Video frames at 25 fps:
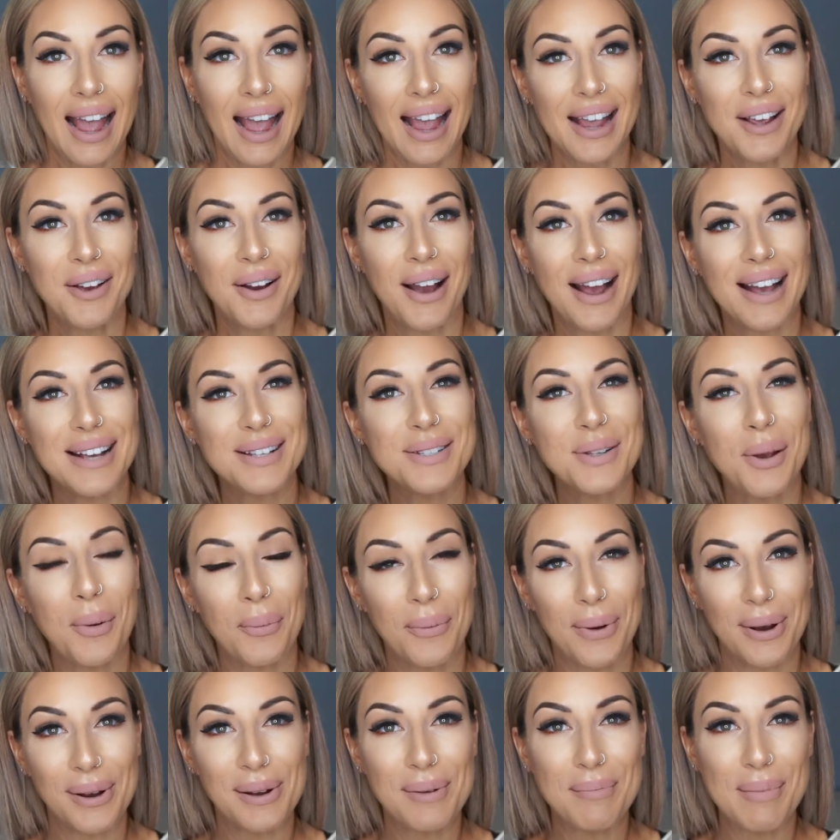Hey guys,
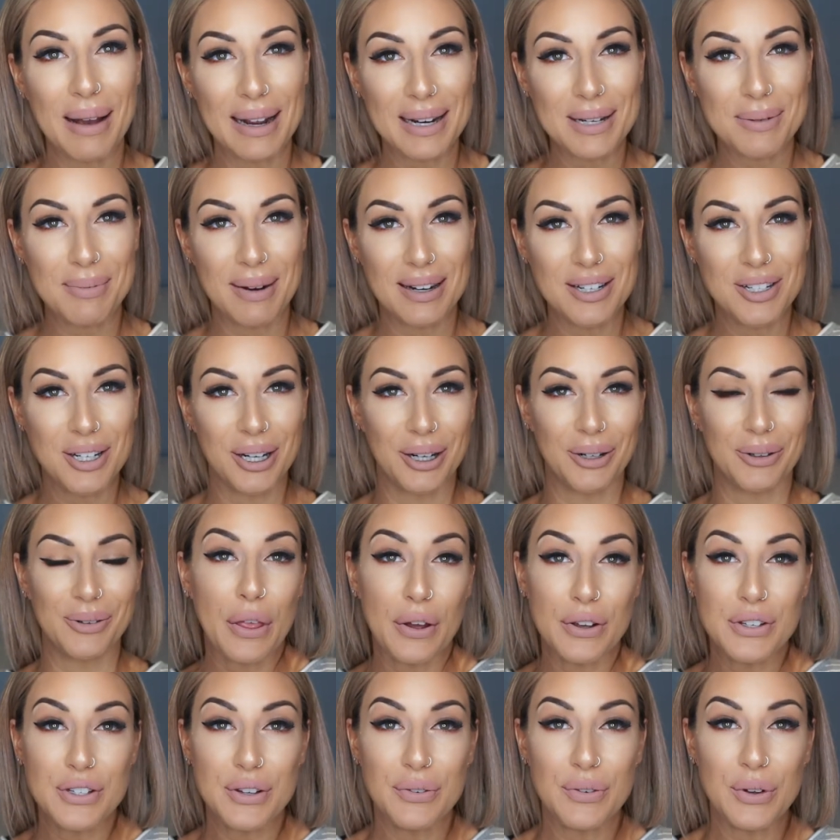welcome back to my channel. For
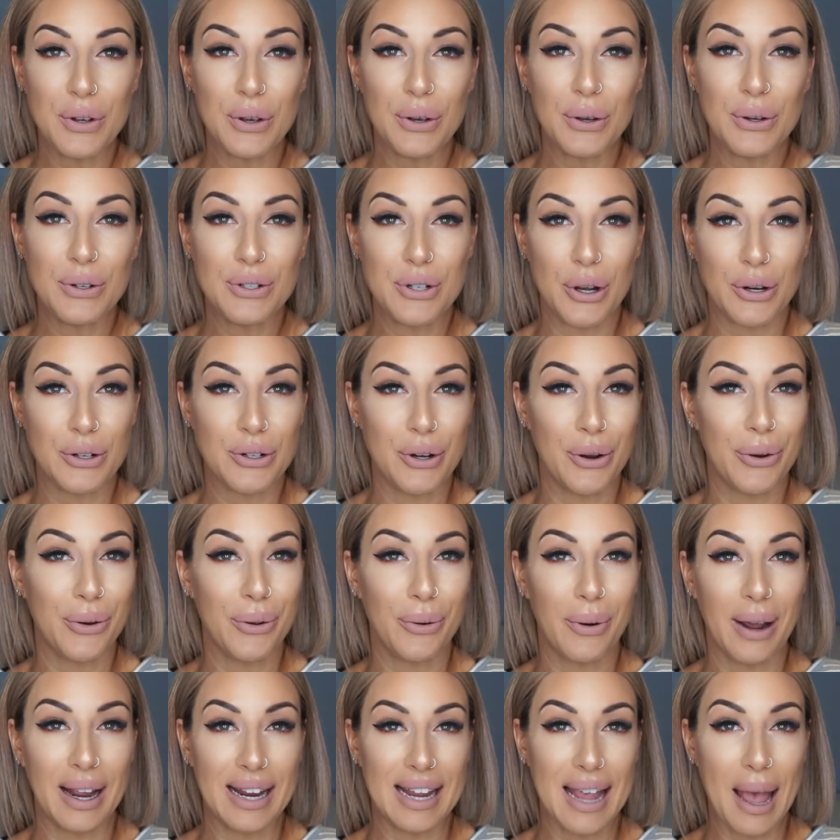those of you who don't know who
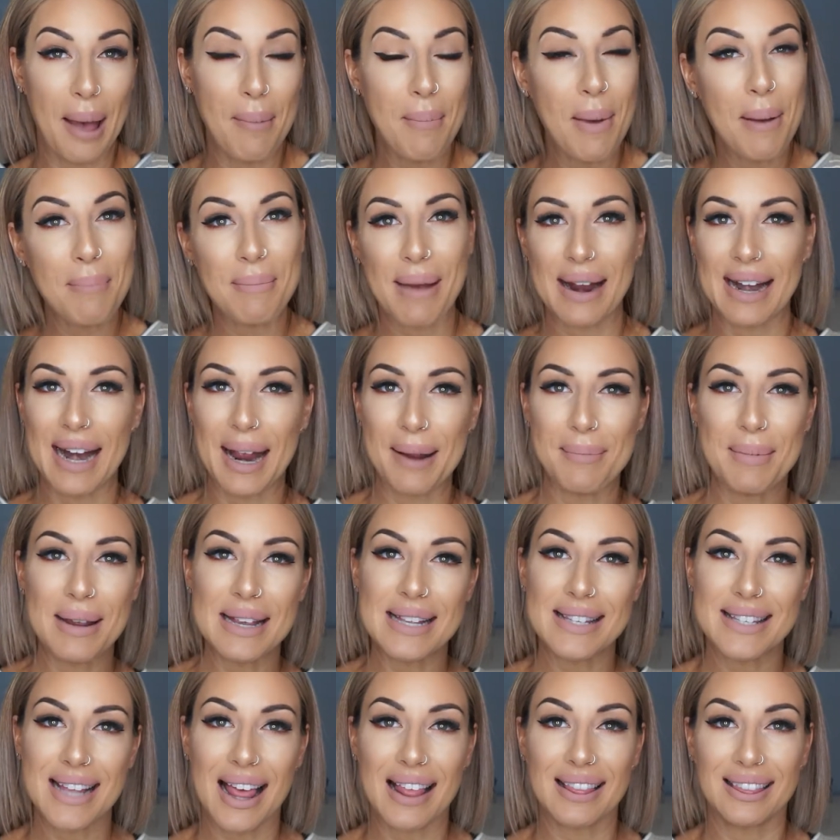I am, my name
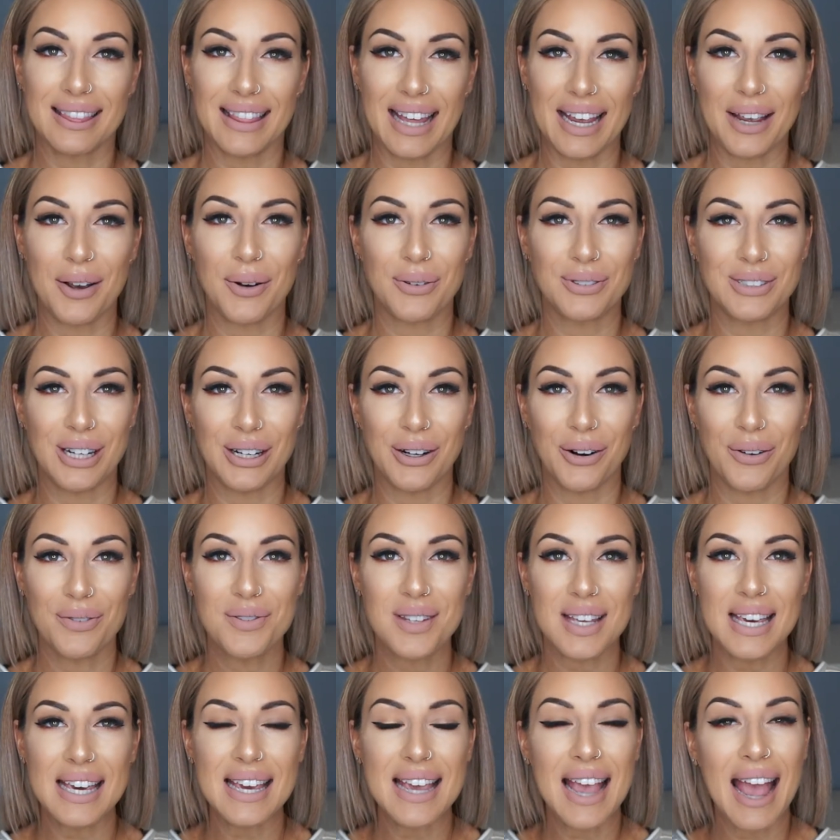is Leigh
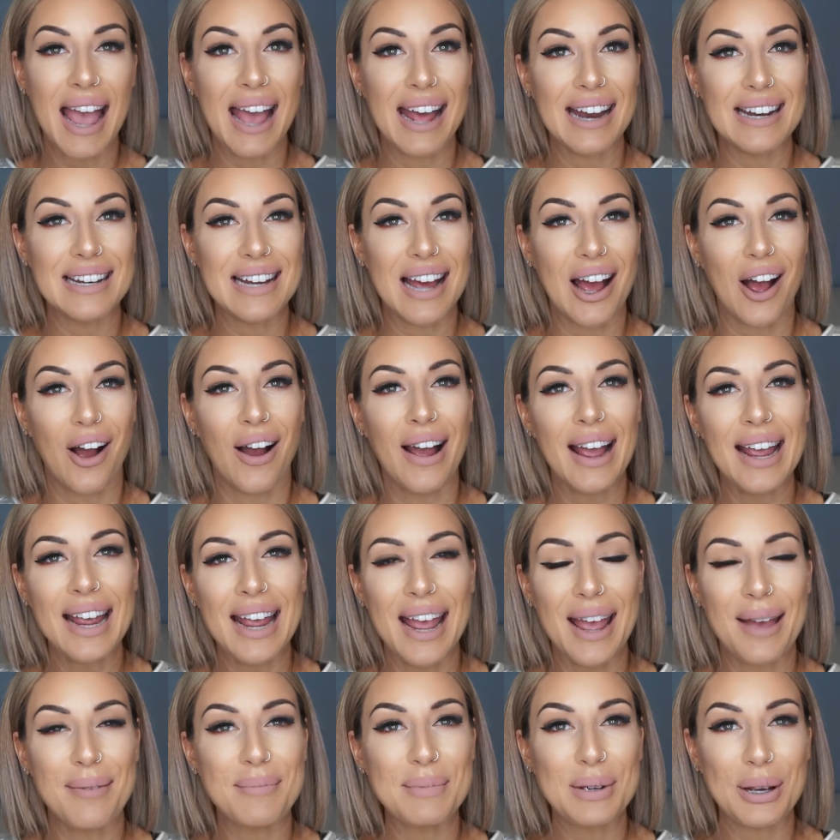and I
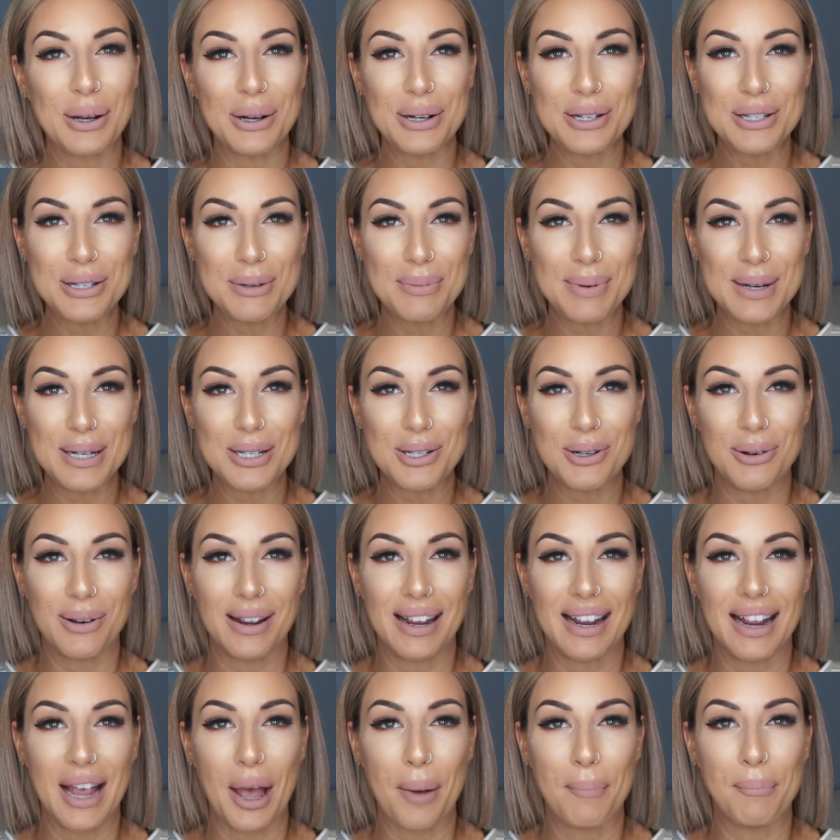am going to be
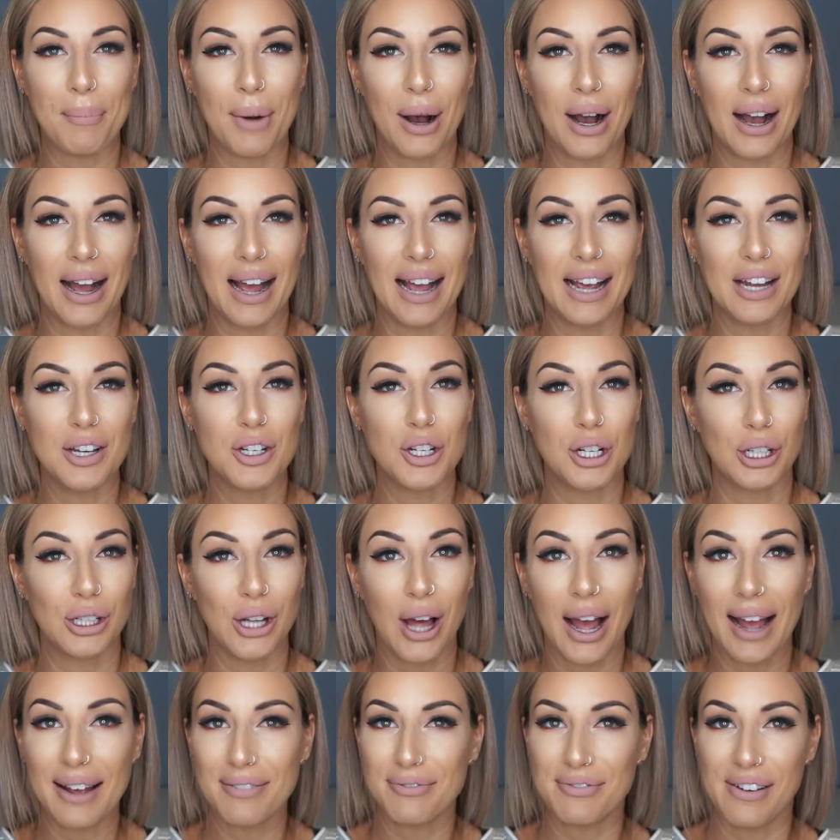doing my
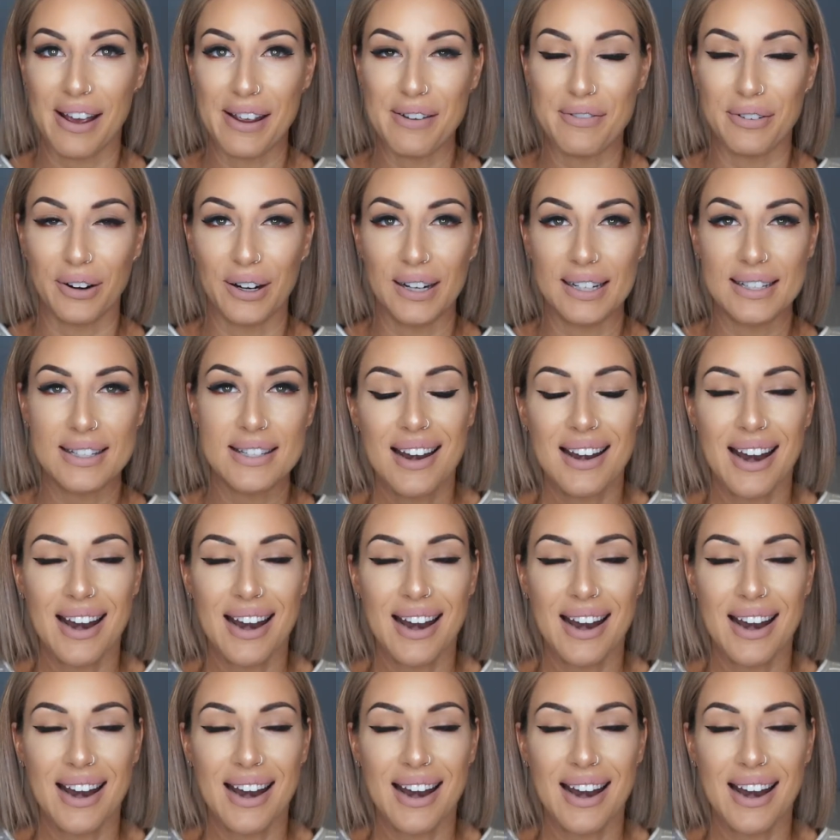July favorites.